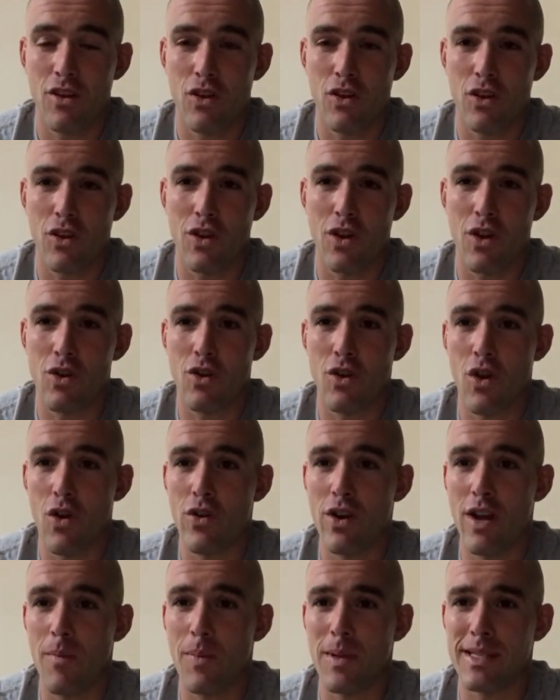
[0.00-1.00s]
you know,
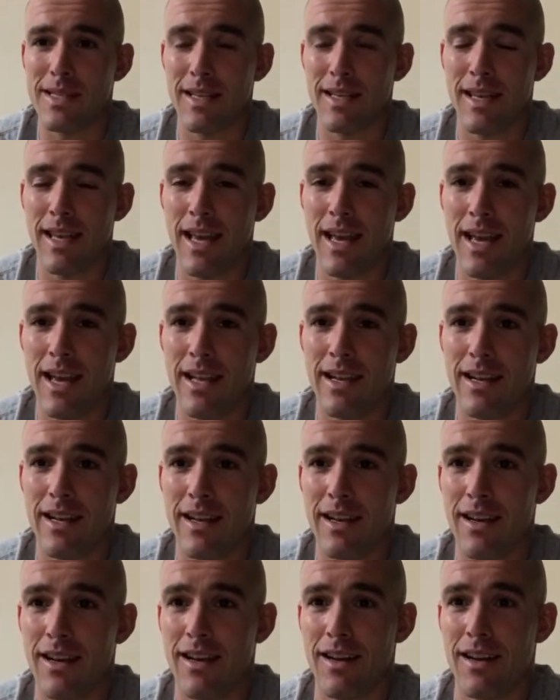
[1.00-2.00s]
growing up as a kid,
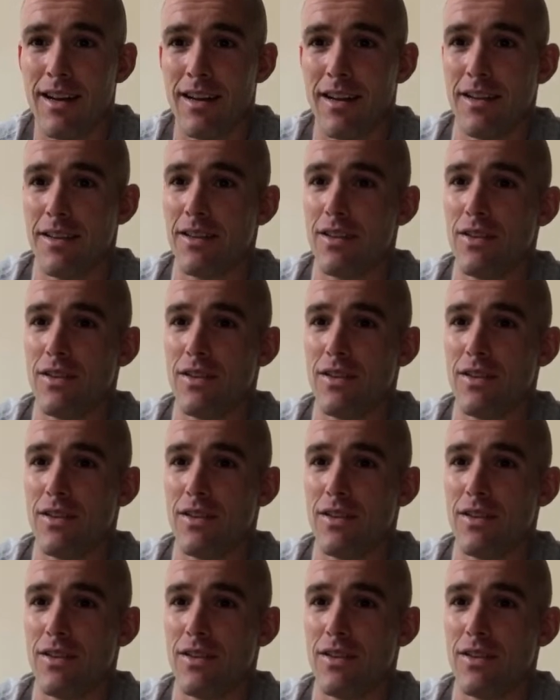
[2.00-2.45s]
uh,